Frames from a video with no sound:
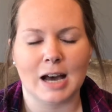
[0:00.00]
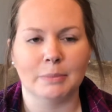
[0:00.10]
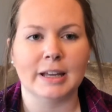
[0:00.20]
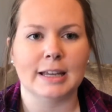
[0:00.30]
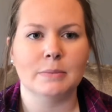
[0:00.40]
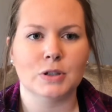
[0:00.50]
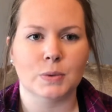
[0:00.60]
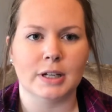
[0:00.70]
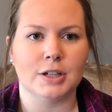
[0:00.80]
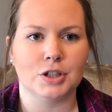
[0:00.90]
like in
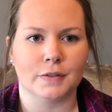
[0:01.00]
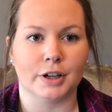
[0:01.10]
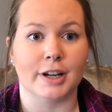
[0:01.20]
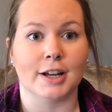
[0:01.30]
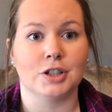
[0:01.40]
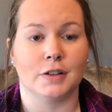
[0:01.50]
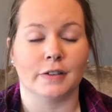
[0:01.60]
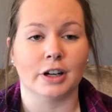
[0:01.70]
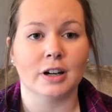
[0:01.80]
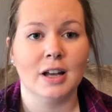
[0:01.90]
between introvert and
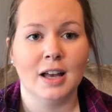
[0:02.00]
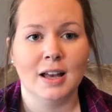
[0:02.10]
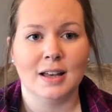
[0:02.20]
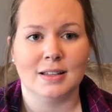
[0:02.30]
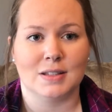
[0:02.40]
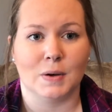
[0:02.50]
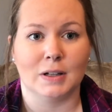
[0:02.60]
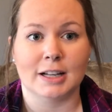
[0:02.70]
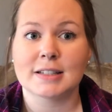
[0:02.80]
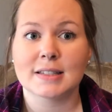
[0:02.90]
extrovert, and so I
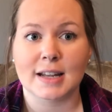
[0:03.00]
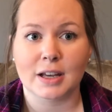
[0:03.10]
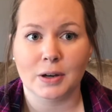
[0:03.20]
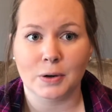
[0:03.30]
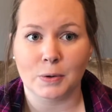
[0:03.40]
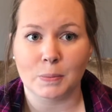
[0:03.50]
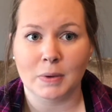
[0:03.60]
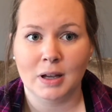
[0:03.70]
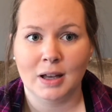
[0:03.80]
like to stay at home.